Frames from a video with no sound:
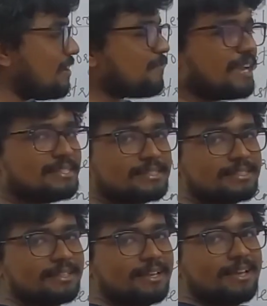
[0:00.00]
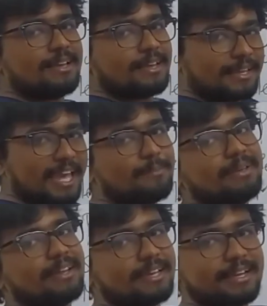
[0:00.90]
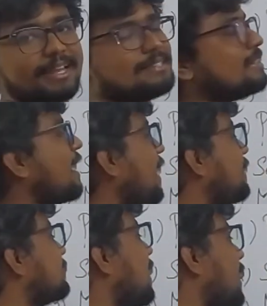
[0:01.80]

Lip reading: phase can be recognized as